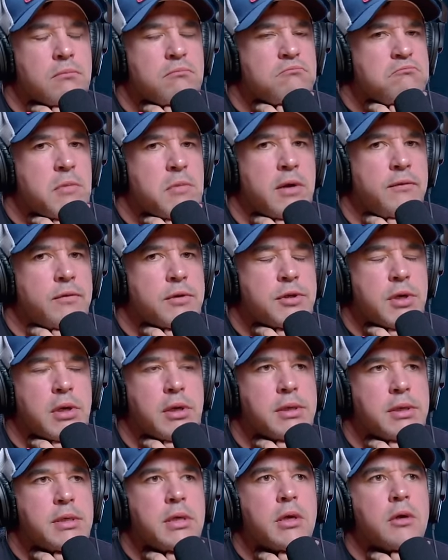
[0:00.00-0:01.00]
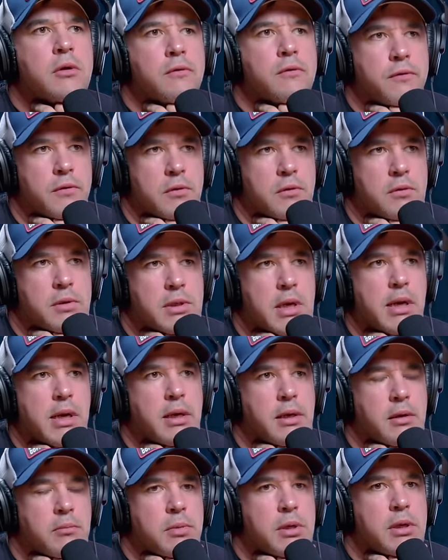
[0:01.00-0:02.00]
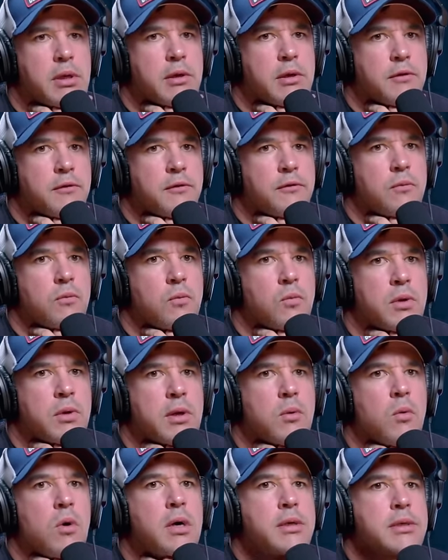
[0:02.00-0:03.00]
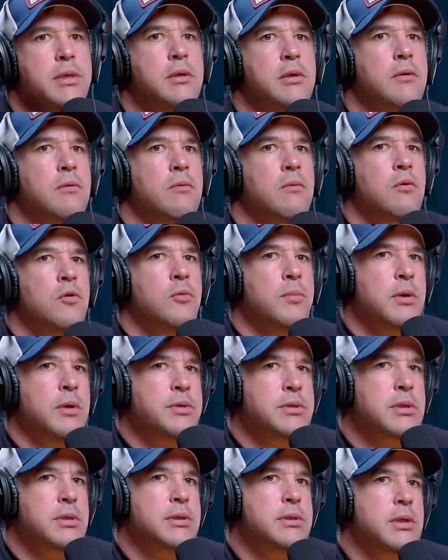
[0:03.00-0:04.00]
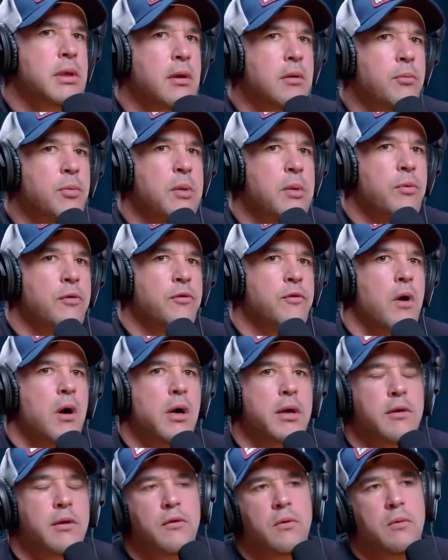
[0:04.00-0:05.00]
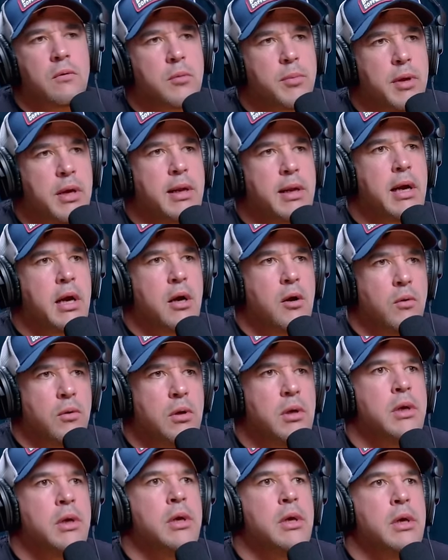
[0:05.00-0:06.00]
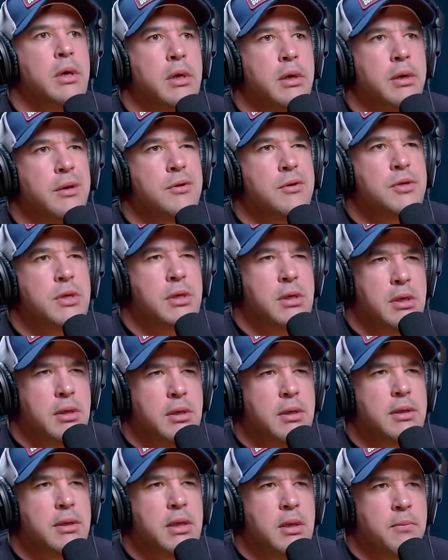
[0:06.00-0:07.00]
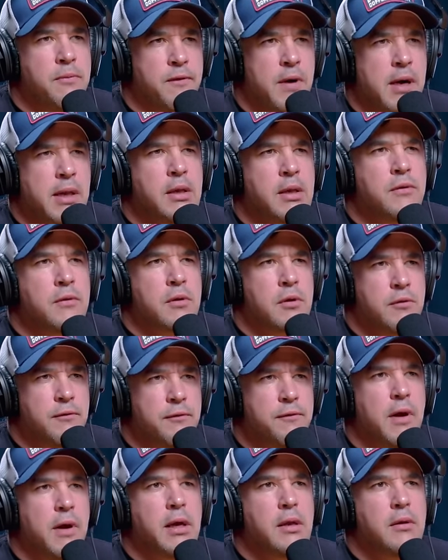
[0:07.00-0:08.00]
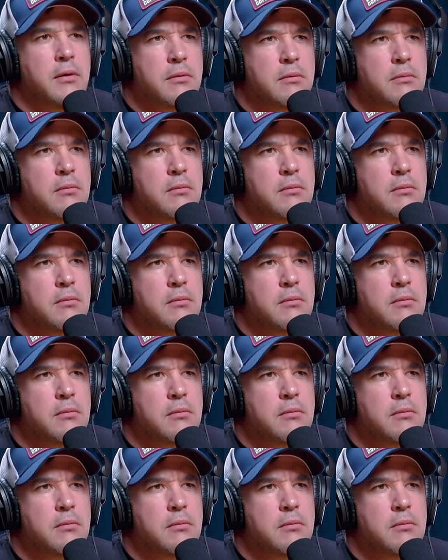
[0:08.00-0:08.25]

Never shed a tear for her dying, because when I walked into the room, I was listening to people talking to her about how she needed to keep fighting the good fight.